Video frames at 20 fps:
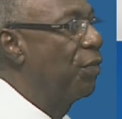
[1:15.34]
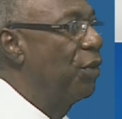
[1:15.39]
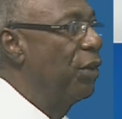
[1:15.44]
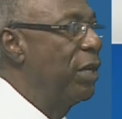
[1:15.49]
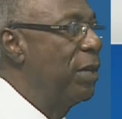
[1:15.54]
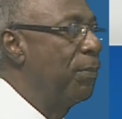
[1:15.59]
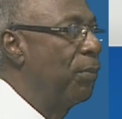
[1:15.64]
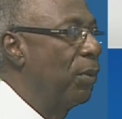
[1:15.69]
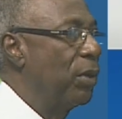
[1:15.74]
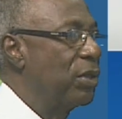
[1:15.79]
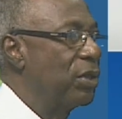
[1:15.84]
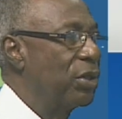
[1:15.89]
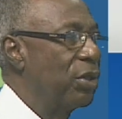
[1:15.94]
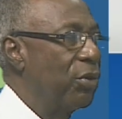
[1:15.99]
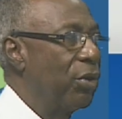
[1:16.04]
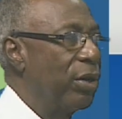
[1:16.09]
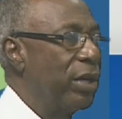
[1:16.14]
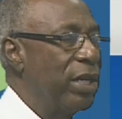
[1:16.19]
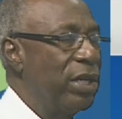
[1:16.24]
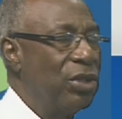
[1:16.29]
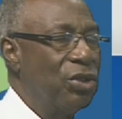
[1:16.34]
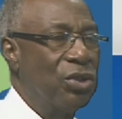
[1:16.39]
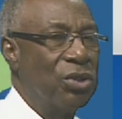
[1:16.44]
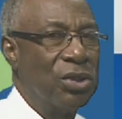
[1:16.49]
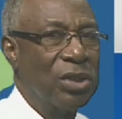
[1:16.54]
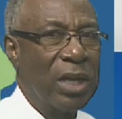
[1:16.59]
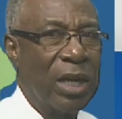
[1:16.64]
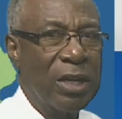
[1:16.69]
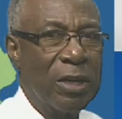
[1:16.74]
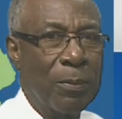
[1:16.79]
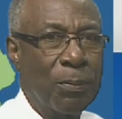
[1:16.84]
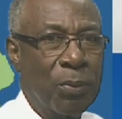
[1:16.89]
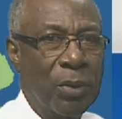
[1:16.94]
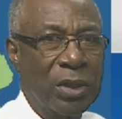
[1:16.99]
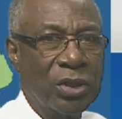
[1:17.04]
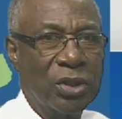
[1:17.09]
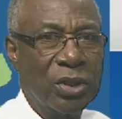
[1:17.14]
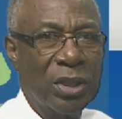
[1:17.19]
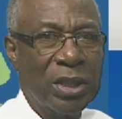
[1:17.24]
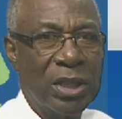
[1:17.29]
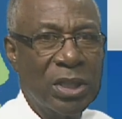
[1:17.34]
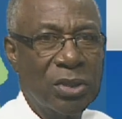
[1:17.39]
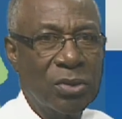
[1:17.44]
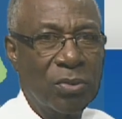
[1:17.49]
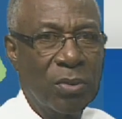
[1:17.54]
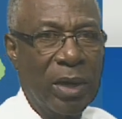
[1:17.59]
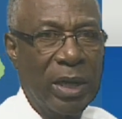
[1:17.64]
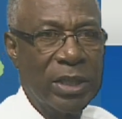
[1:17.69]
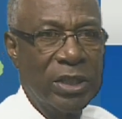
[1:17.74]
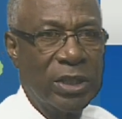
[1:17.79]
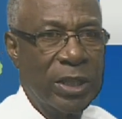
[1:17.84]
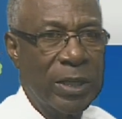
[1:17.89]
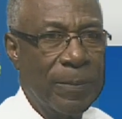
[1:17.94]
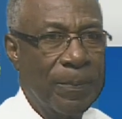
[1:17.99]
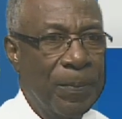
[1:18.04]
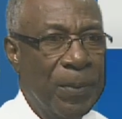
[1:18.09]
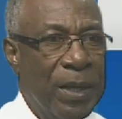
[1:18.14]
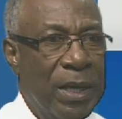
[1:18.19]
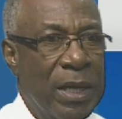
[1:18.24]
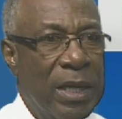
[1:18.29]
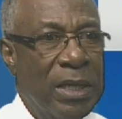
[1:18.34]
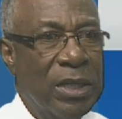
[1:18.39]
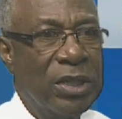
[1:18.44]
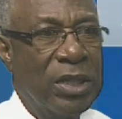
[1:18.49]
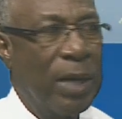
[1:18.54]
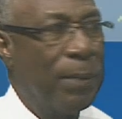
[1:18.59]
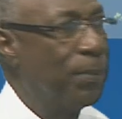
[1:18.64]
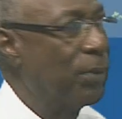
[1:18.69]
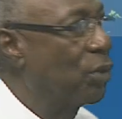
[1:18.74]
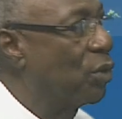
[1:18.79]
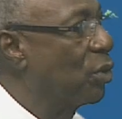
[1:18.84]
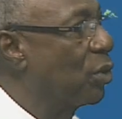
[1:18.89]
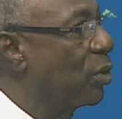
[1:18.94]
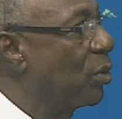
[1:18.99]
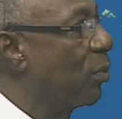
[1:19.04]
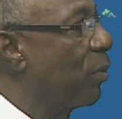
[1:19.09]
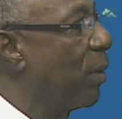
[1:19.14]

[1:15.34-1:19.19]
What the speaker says: 30.08 inches, and the pressure is rising. Temperatures